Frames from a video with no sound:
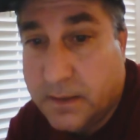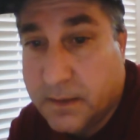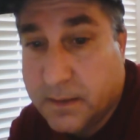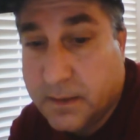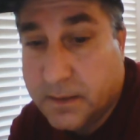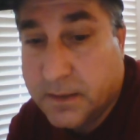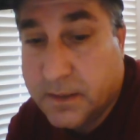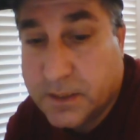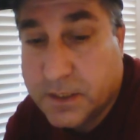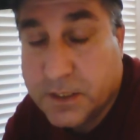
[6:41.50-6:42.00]

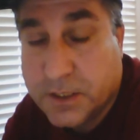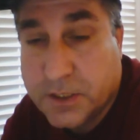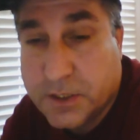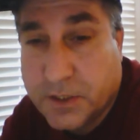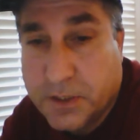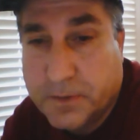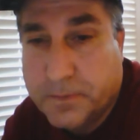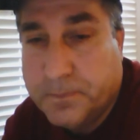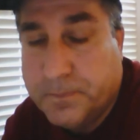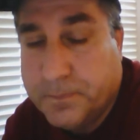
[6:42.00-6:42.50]
this is
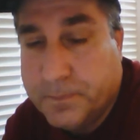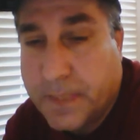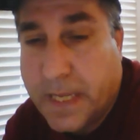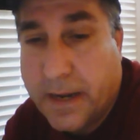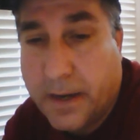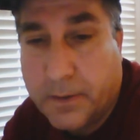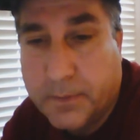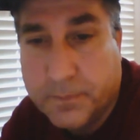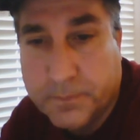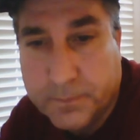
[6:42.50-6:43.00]
true.
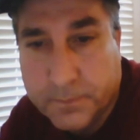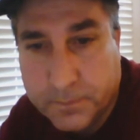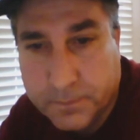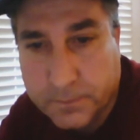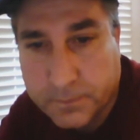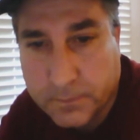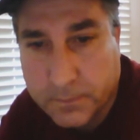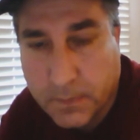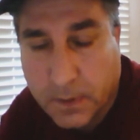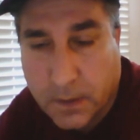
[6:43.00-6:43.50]
Now,
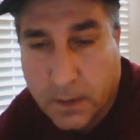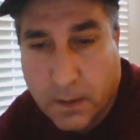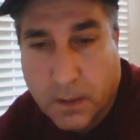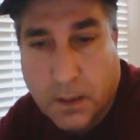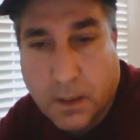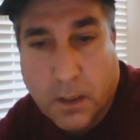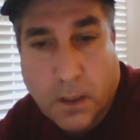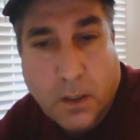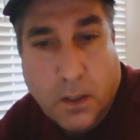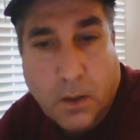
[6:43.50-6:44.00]

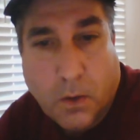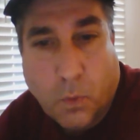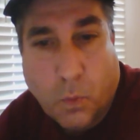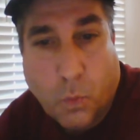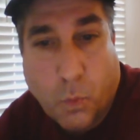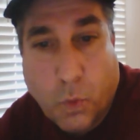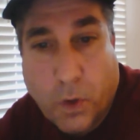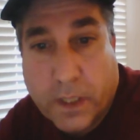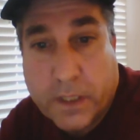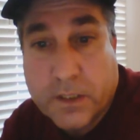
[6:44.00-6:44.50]

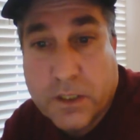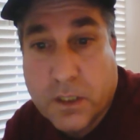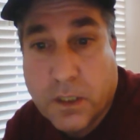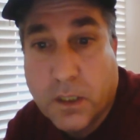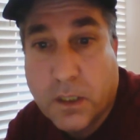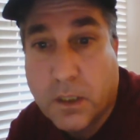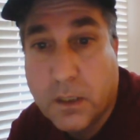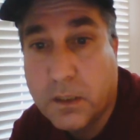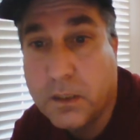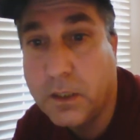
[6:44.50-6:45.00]
what
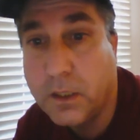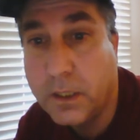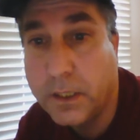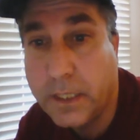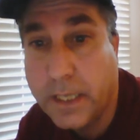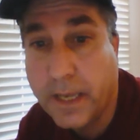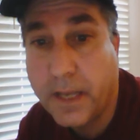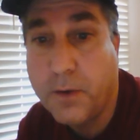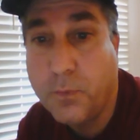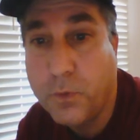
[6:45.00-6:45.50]

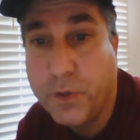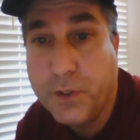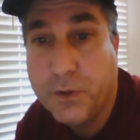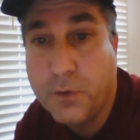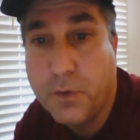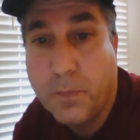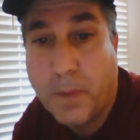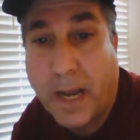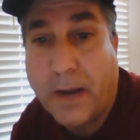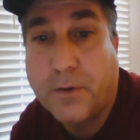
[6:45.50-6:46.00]
can we
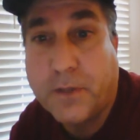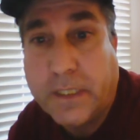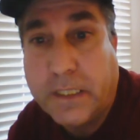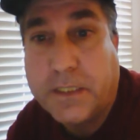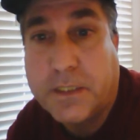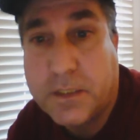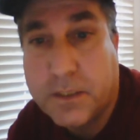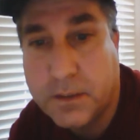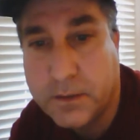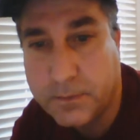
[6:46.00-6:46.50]
do about
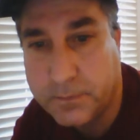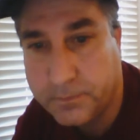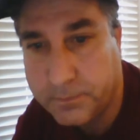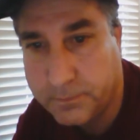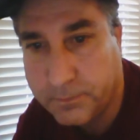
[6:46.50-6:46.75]
this?